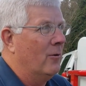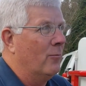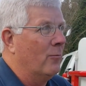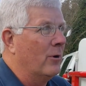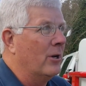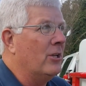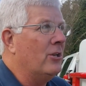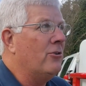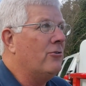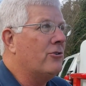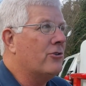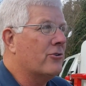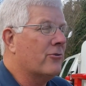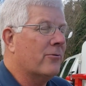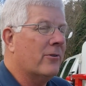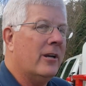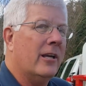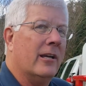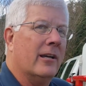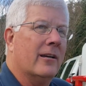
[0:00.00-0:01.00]
When you
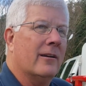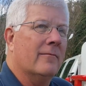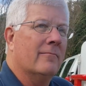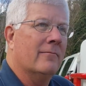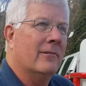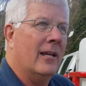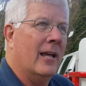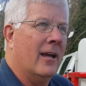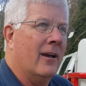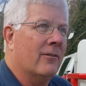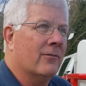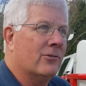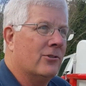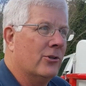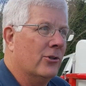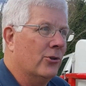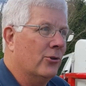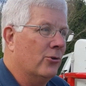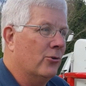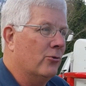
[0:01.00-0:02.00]
shrink down
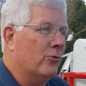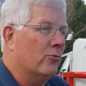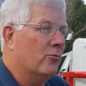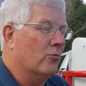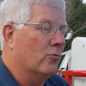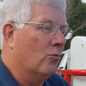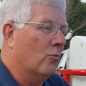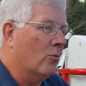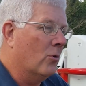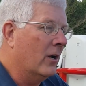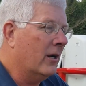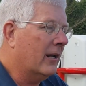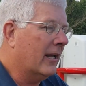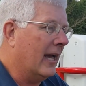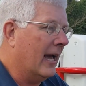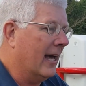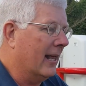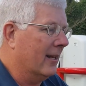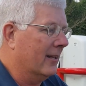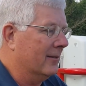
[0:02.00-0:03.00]
to 1
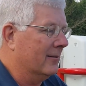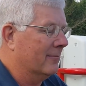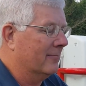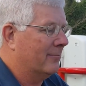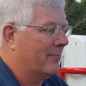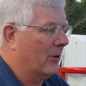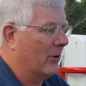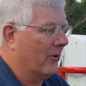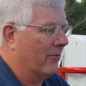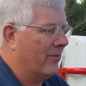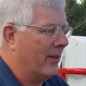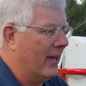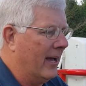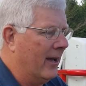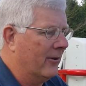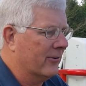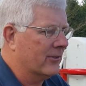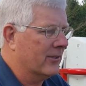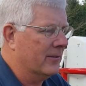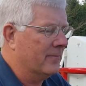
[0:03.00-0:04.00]
gallon per
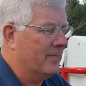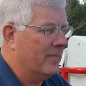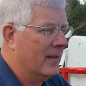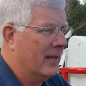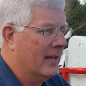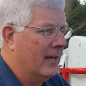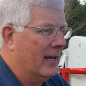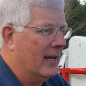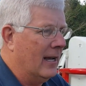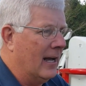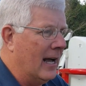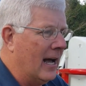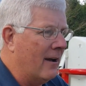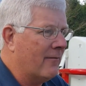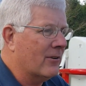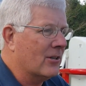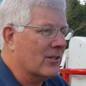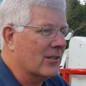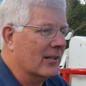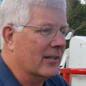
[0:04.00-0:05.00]
thousand,
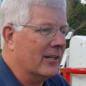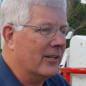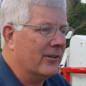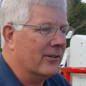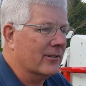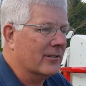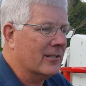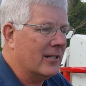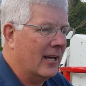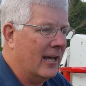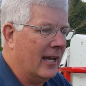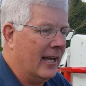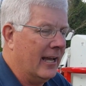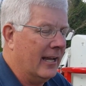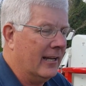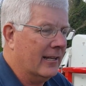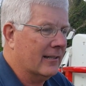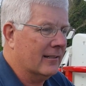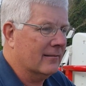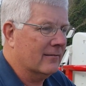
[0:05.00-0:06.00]
obviously your
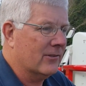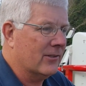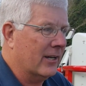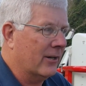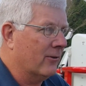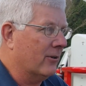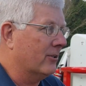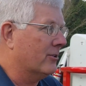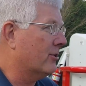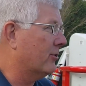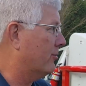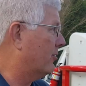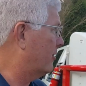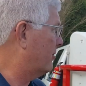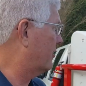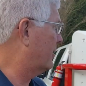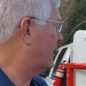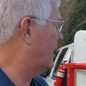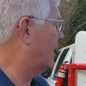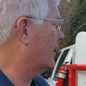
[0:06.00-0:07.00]
tank, say on a
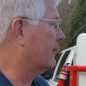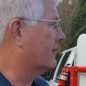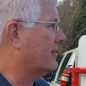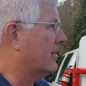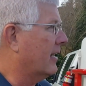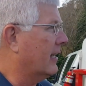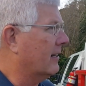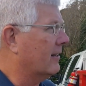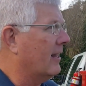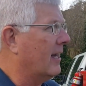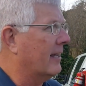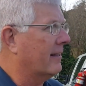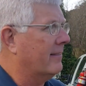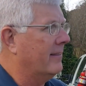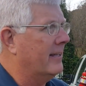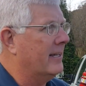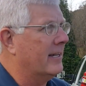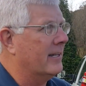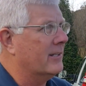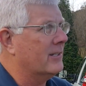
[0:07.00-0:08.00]
200-gallon tank like
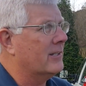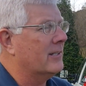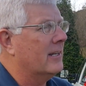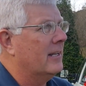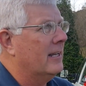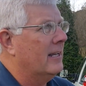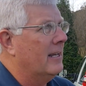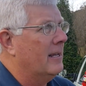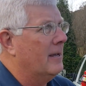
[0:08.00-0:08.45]
this,